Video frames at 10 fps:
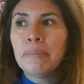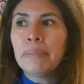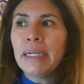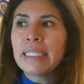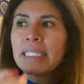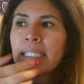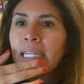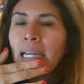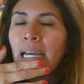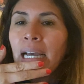But
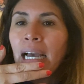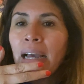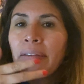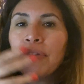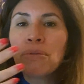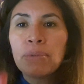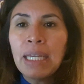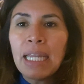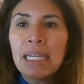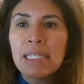have you
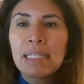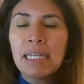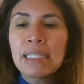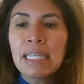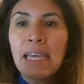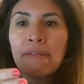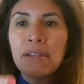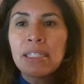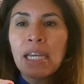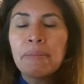realized that
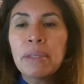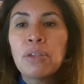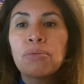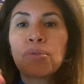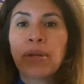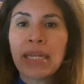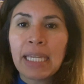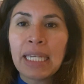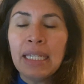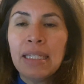every time that you try
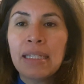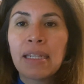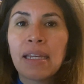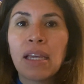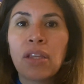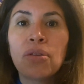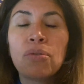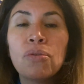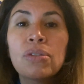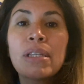again, you
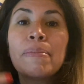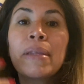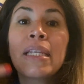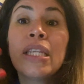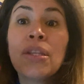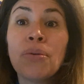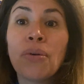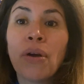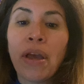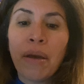know something
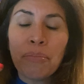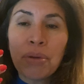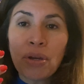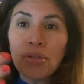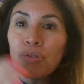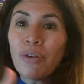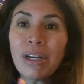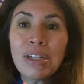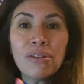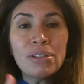new because you
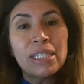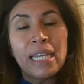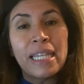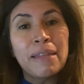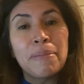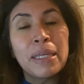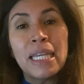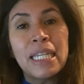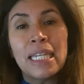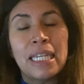are not in the
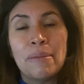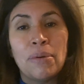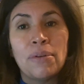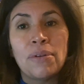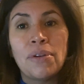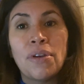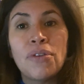beginning anymore.